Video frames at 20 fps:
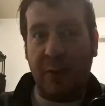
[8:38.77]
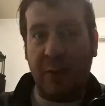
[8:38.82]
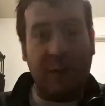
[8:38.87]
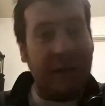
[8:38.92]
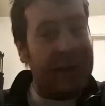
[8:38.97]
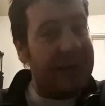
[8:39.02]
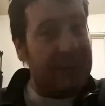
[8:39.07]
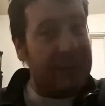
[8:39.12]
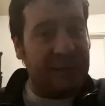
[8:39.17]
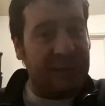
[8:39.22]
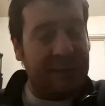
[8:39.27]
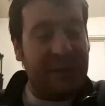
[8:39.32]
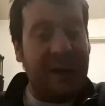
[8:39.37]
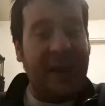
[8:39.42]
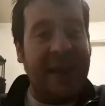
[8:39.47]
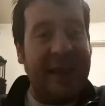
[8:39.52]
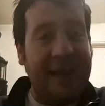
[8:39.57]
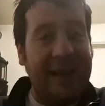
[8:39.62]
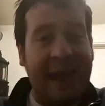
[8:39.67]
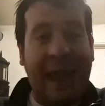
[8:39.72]
you were able to
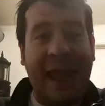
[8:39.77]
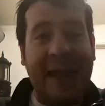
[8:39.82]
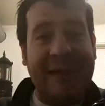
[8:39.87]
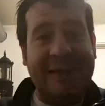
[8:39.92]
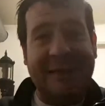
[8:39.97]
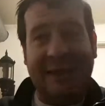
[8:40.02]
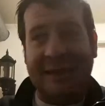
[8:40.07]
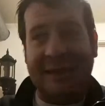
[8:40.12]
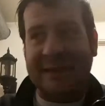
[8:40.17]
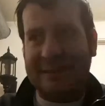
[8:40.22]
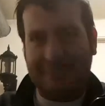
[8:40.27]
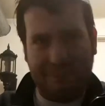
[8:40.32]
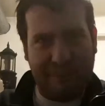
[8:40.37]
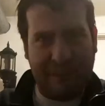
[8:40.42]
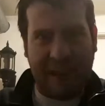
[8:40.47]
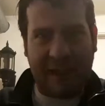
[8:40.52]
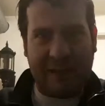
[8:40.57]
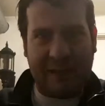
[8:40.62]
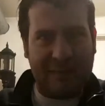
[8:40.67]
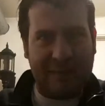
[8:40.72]
play and access
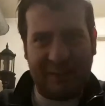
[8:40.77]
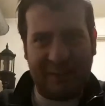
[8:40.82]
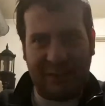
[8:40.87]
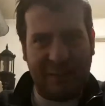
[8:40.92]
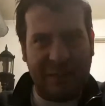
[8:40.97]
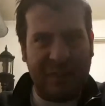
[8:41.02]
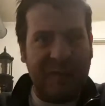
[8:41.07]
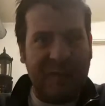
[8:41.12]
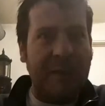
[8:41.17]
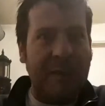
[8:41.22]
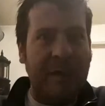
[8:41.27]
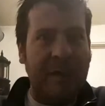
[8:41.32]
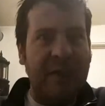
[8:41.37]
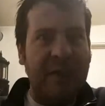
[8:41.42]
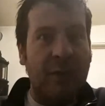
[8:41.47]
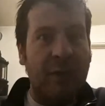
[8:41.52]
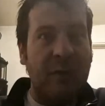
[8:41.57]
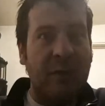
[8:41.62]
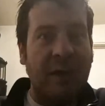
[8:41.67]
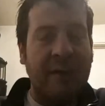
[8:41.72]
back, throughout
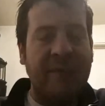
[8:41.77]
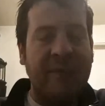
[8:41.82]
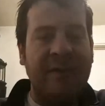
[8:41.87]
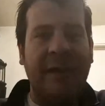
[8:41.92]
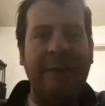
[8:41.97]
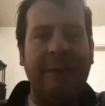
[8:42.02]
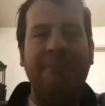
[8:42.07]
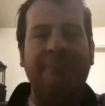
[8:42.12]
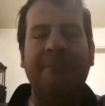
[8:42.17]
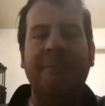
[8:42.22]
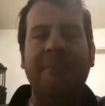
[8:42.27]
your own lifetime.